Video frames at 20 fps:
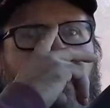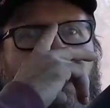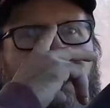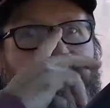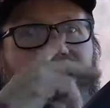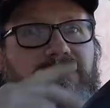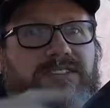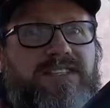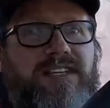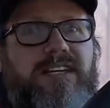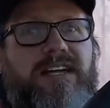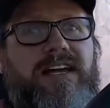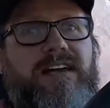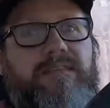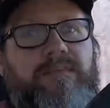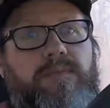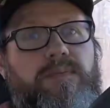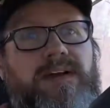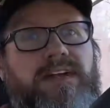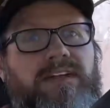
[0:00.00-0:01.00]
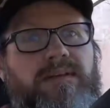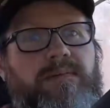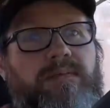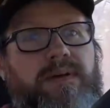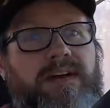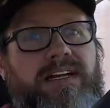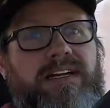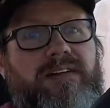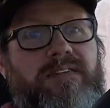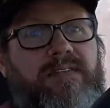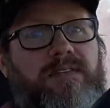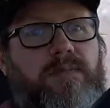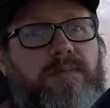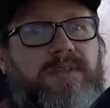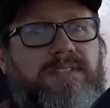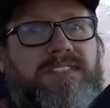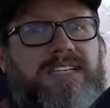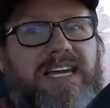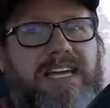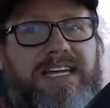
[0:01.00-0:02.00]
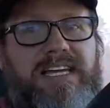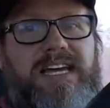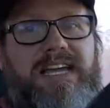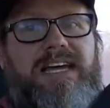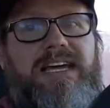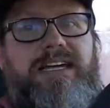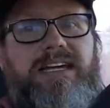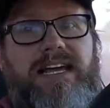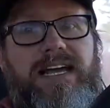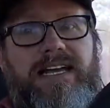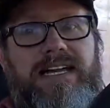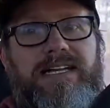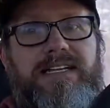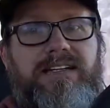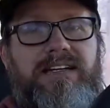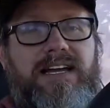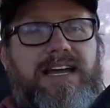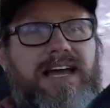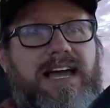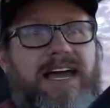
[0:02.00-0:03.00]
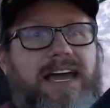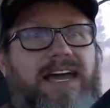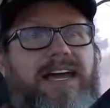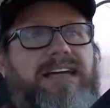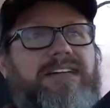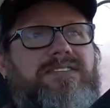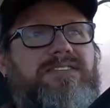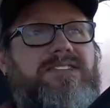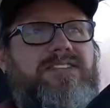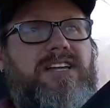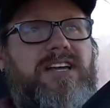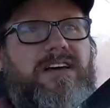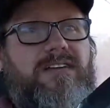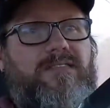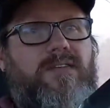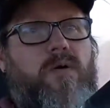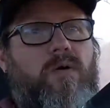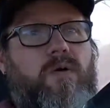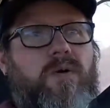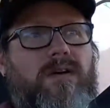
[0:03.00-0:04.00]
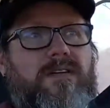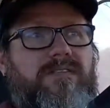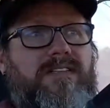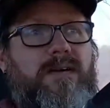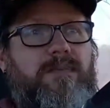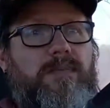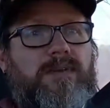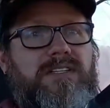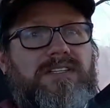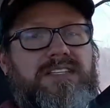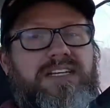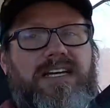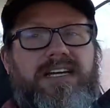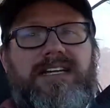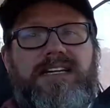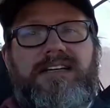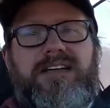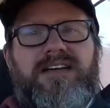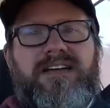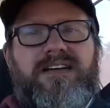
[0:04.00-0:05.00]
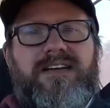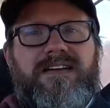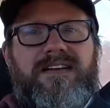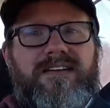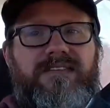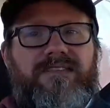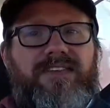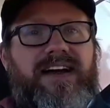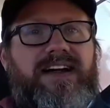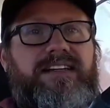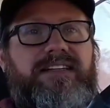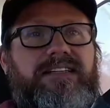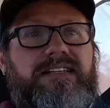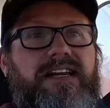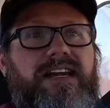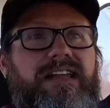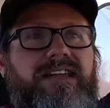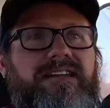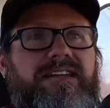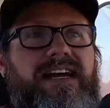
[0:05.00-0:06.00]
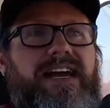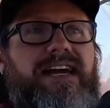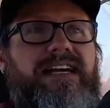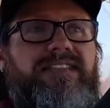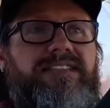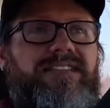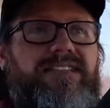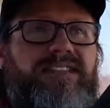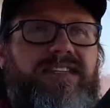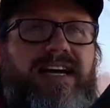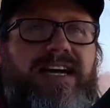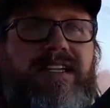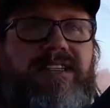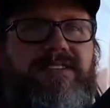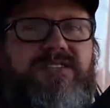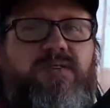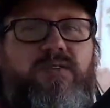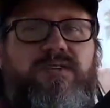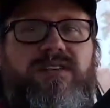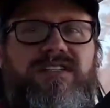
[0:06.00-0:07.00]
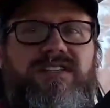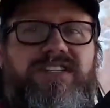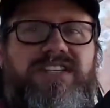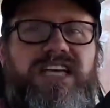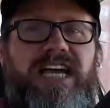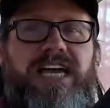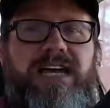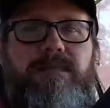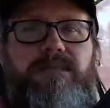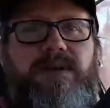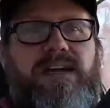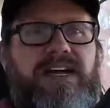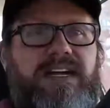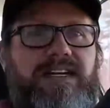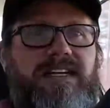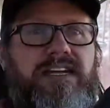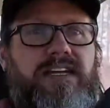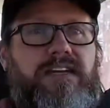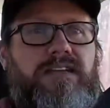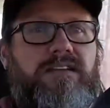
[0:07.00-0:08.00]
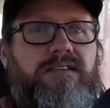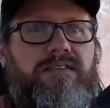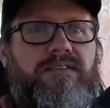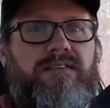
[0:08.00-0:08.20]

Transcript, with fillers: I still haven't made up my mind if I'm going to take it and add stuff or if I'm going to take find another dash that's got sort of shape and then